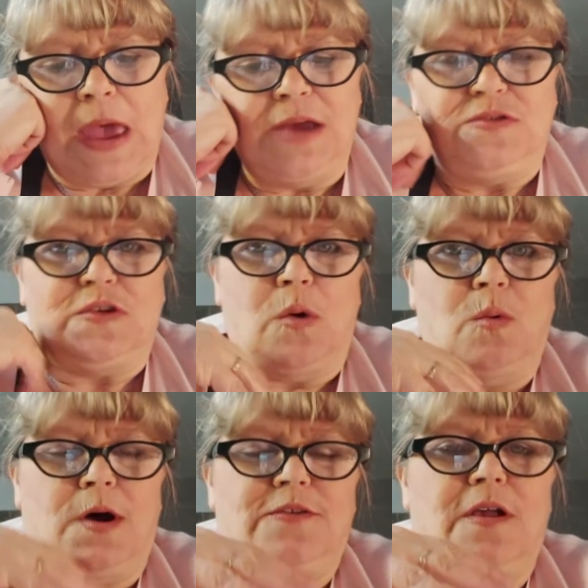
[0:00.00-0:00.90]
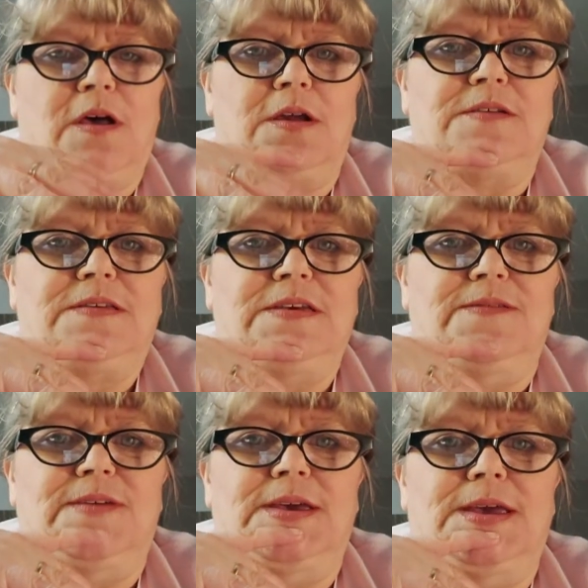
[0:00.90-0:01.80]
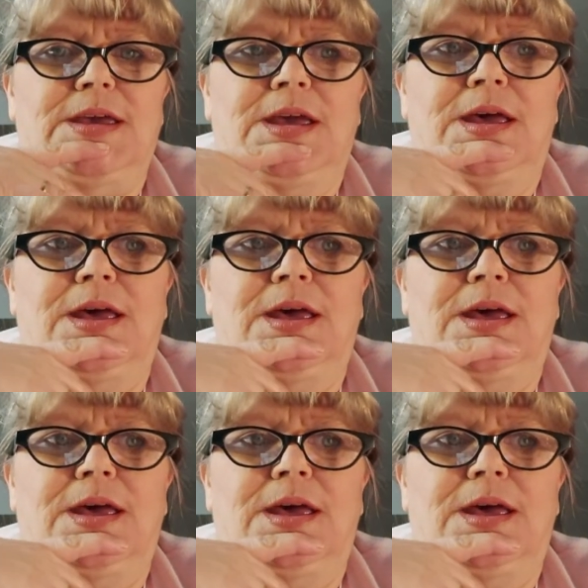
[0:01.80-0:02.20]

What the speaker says: I don't watch a lot of TV.